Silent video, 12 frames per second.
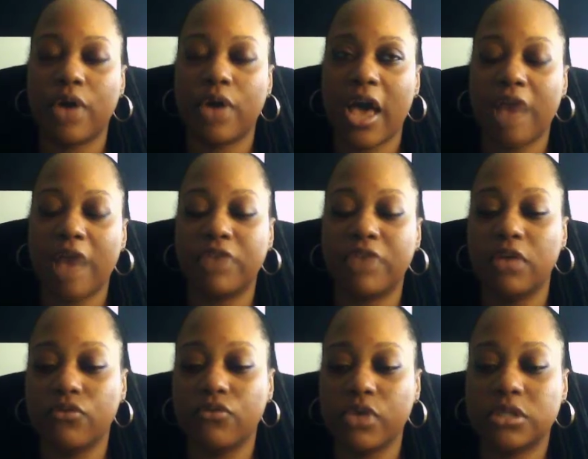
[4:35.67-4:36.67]
have
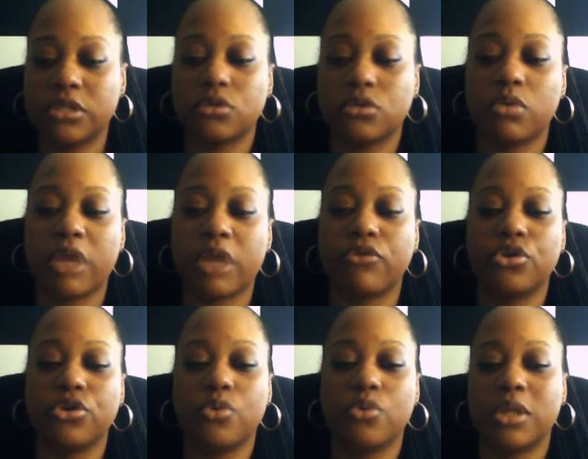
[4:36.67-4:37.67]
invoices or whatever,
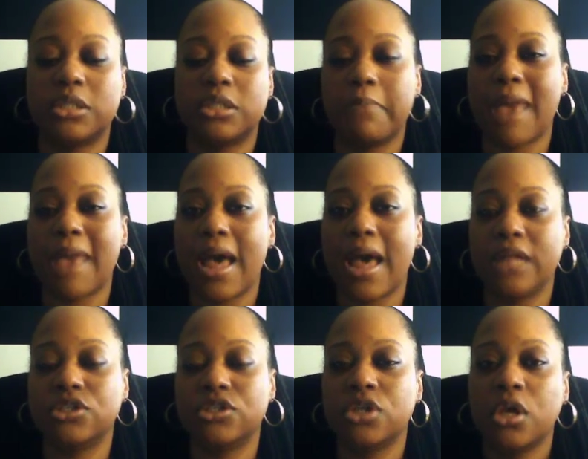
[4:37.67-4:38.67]
you want to
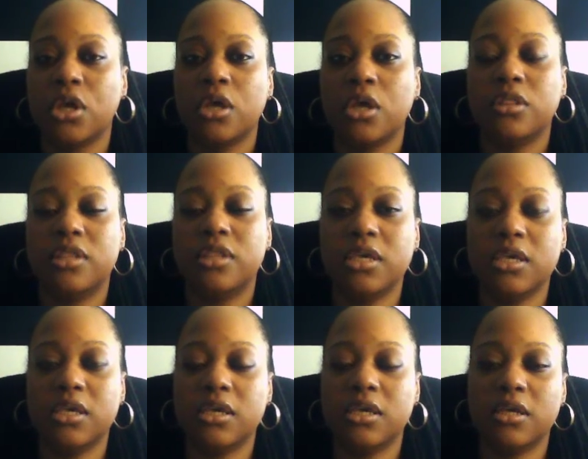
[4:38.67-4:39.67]
match
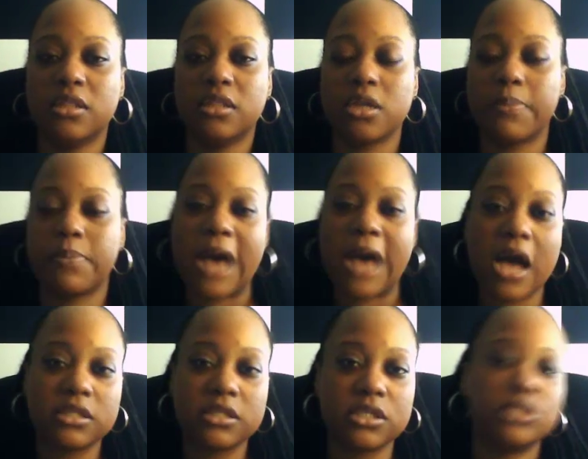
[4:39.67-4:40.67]
the
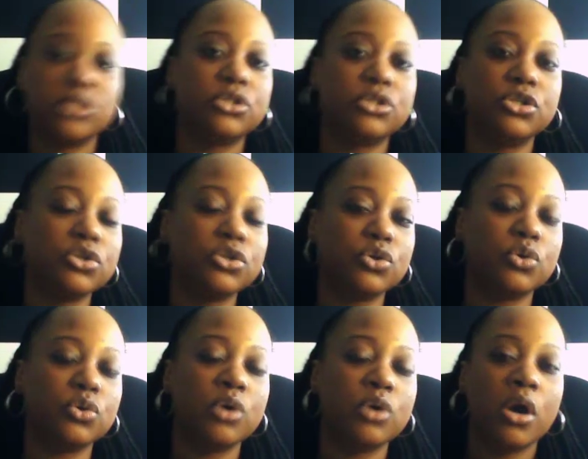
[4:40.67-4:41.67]
deposits
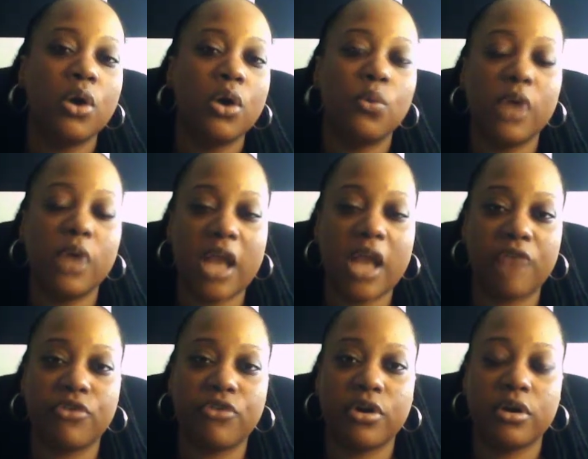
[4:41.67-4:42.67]
to
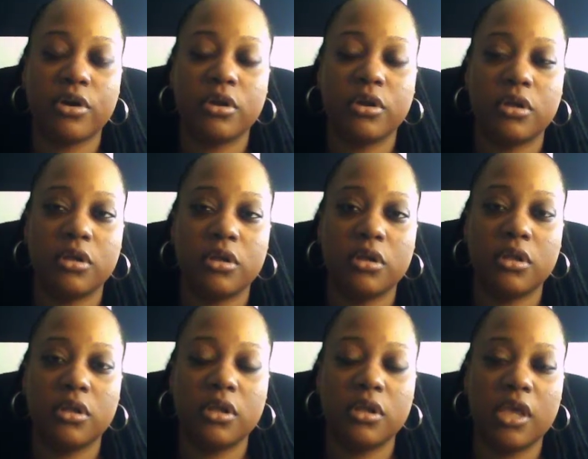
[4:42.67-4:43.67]
whatever
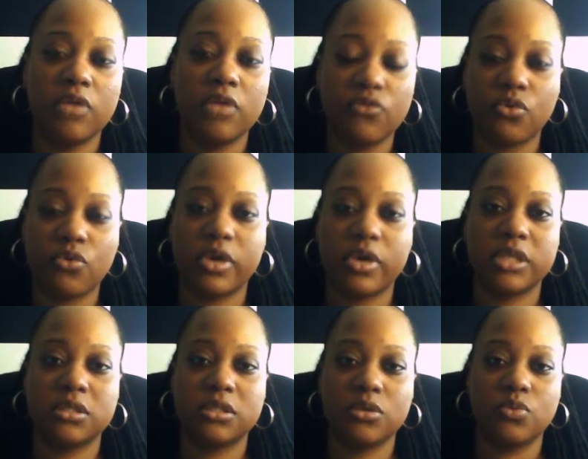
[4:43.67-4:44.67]

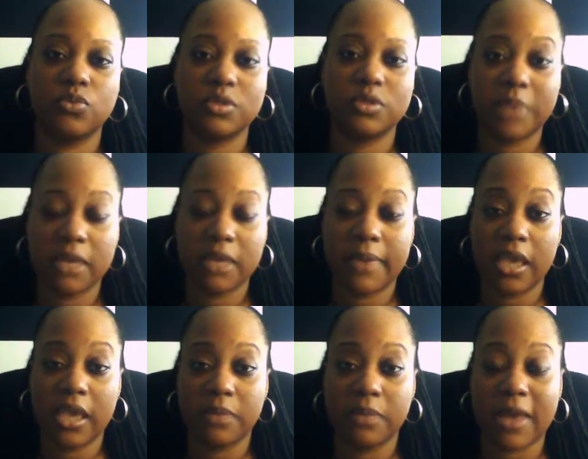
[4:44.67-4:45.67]
invoice was being
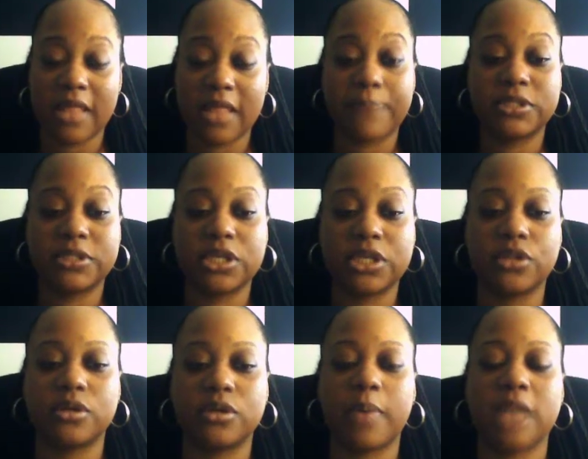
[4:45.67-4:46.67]
paid by that particular
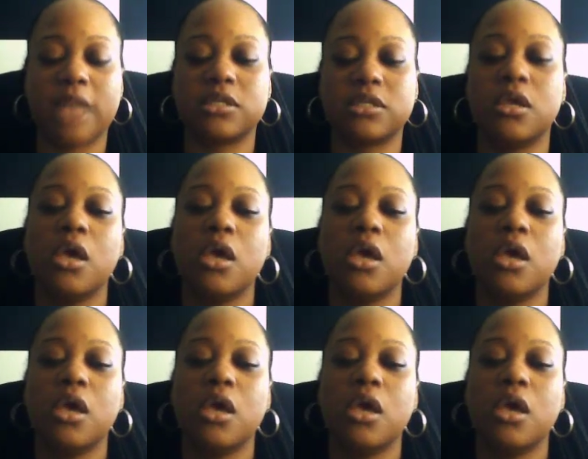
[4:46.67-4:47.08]
deposit.